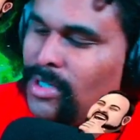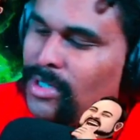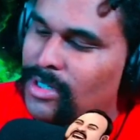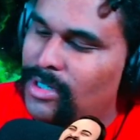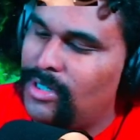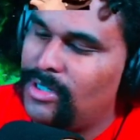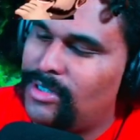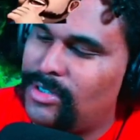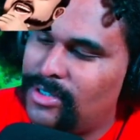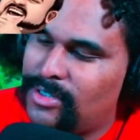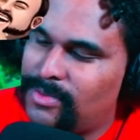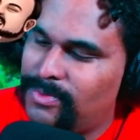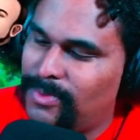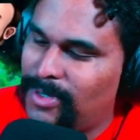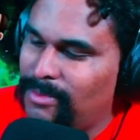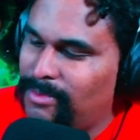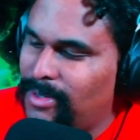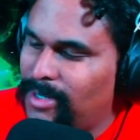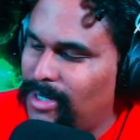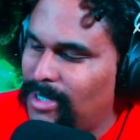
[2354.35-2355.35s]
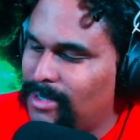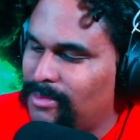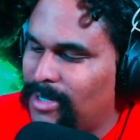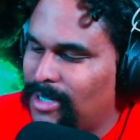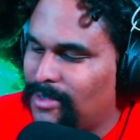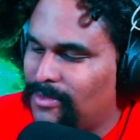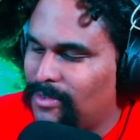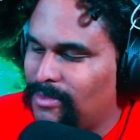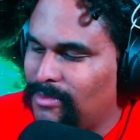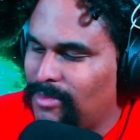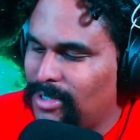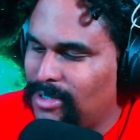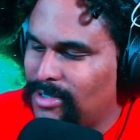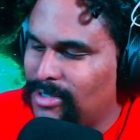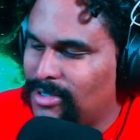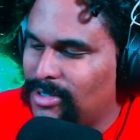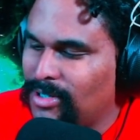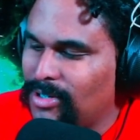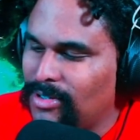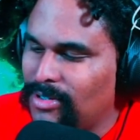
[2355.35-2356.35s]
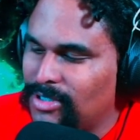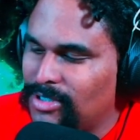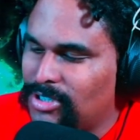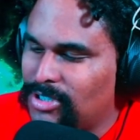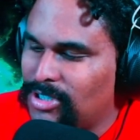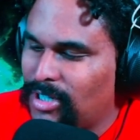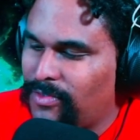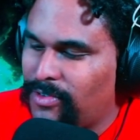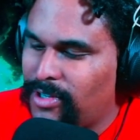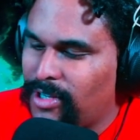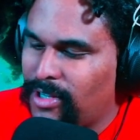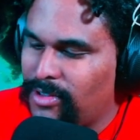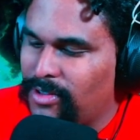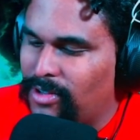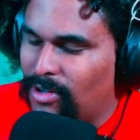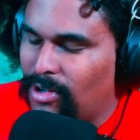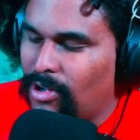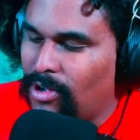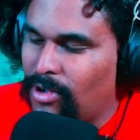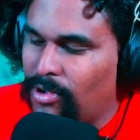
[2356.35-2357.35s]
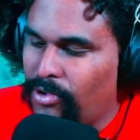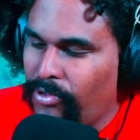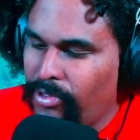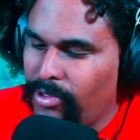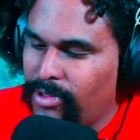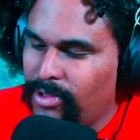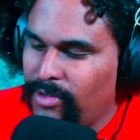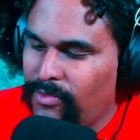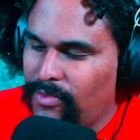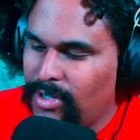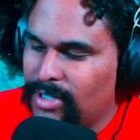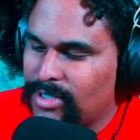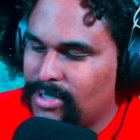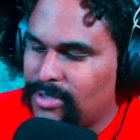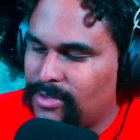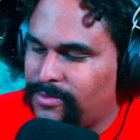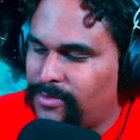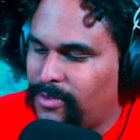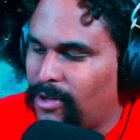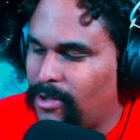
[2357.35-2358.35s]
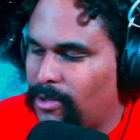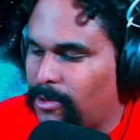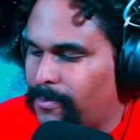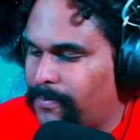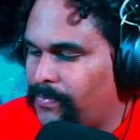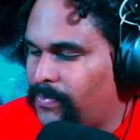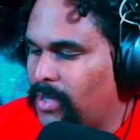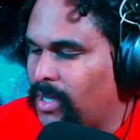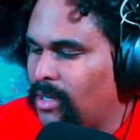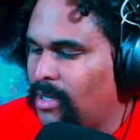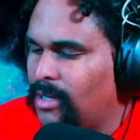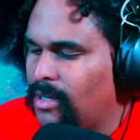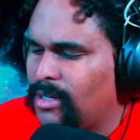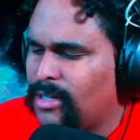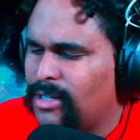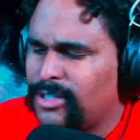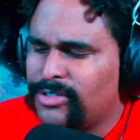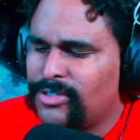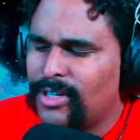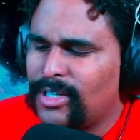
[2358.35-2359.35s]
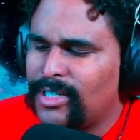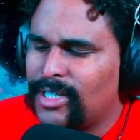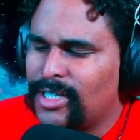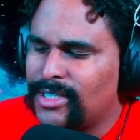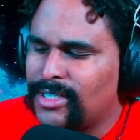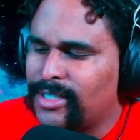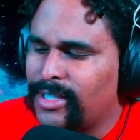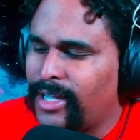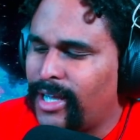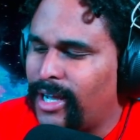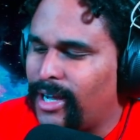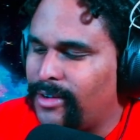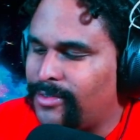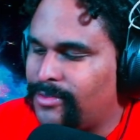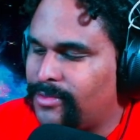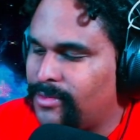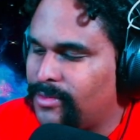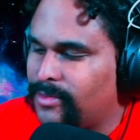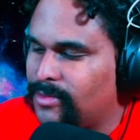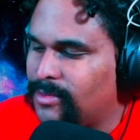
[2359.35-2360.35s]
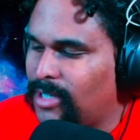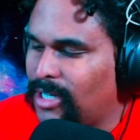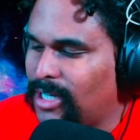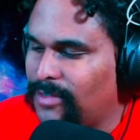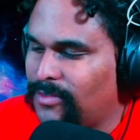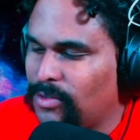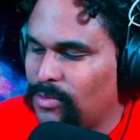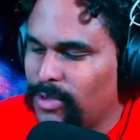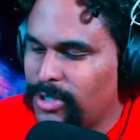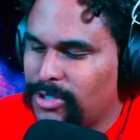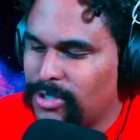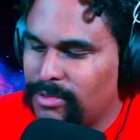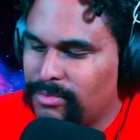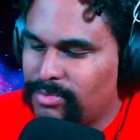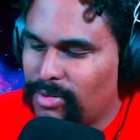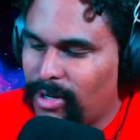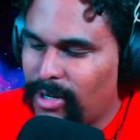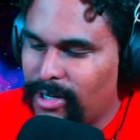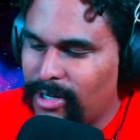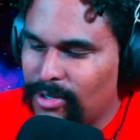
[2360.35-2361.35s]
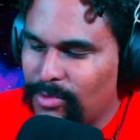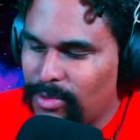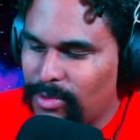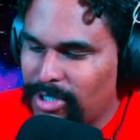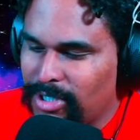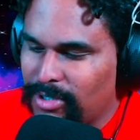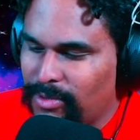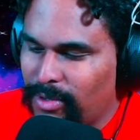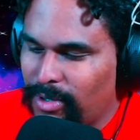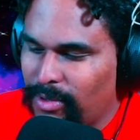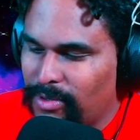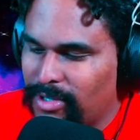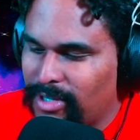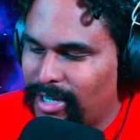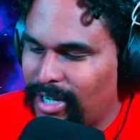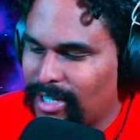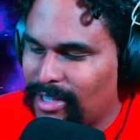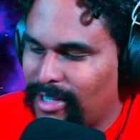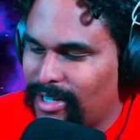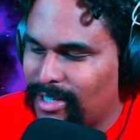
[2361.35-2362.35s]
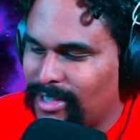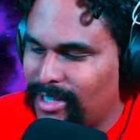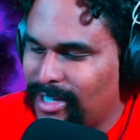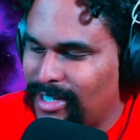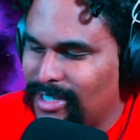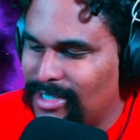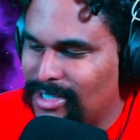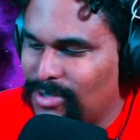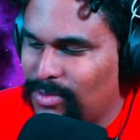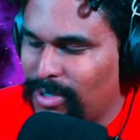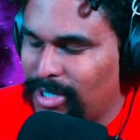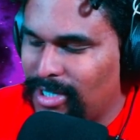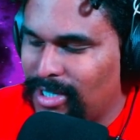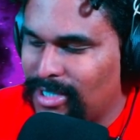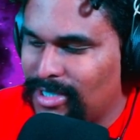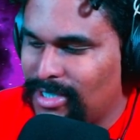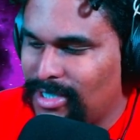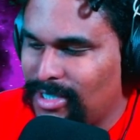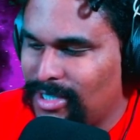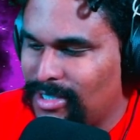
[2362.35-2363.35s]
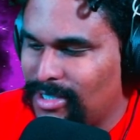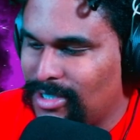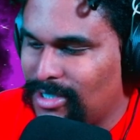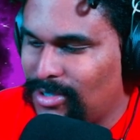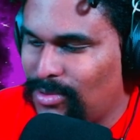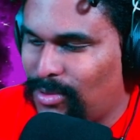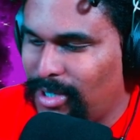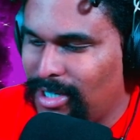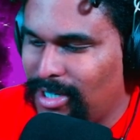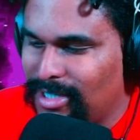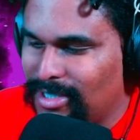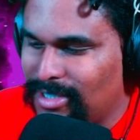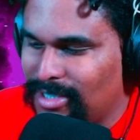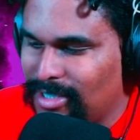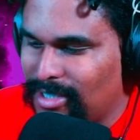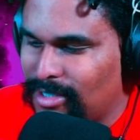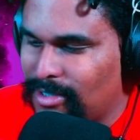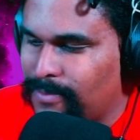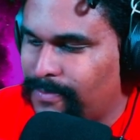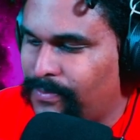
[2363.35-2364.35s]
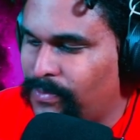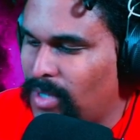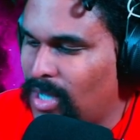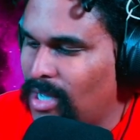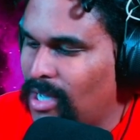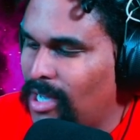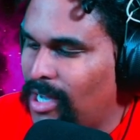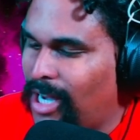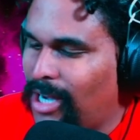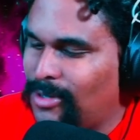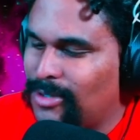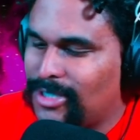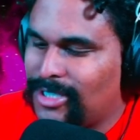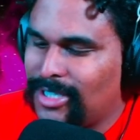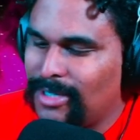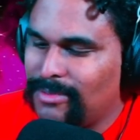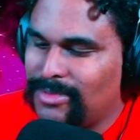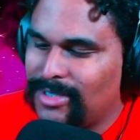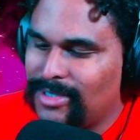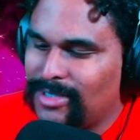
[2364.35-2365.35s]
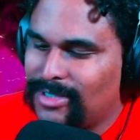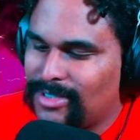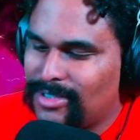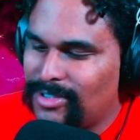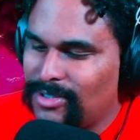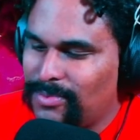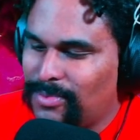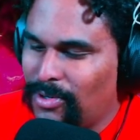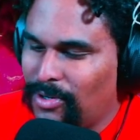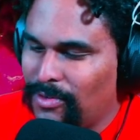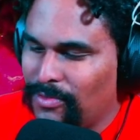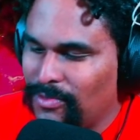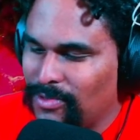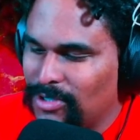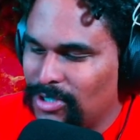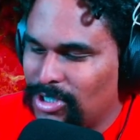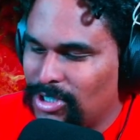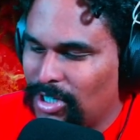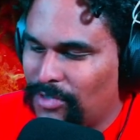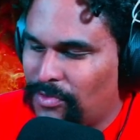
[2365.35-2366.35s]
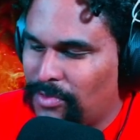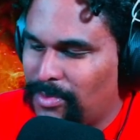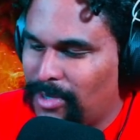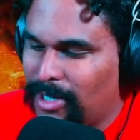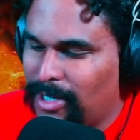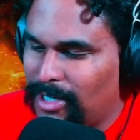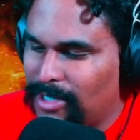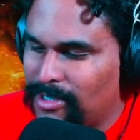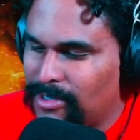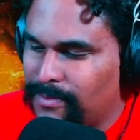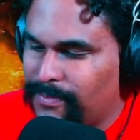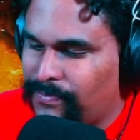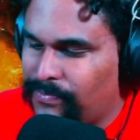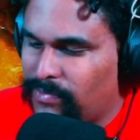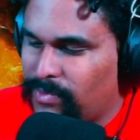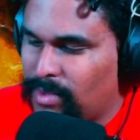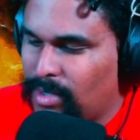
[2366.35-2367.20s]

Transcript: He took my bag back from me and turned and shuffled down the hall, leaving us to follow. I tried not to laugh. Not even Richard Pryor would get away with an act like that in 2019. 2019. I was tempted to stoop over and shuffle behind him.